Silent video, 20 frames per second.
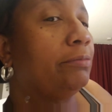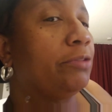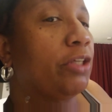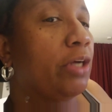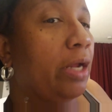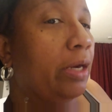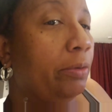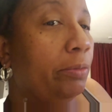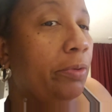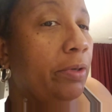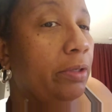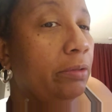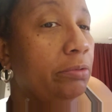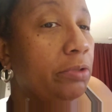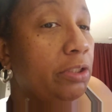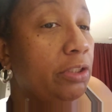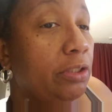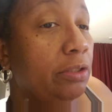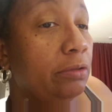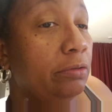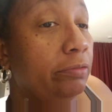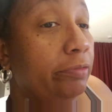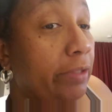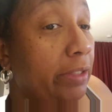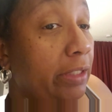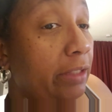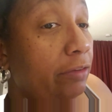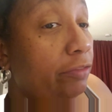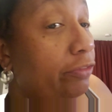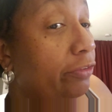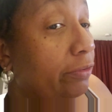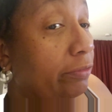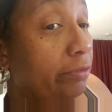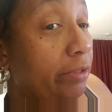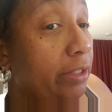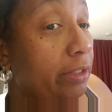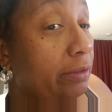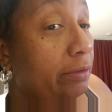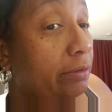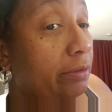I'm trying to work with you really for
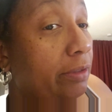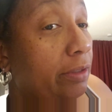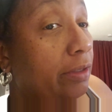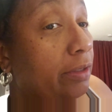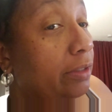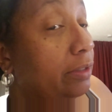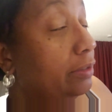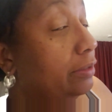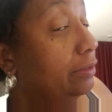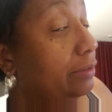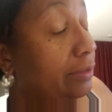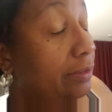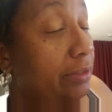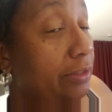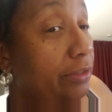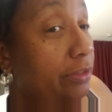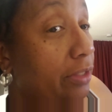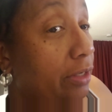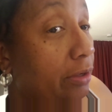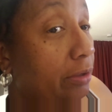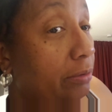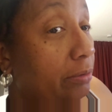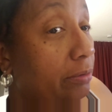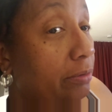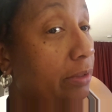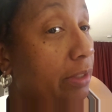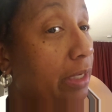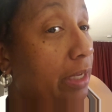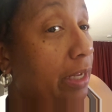real, uh, you know.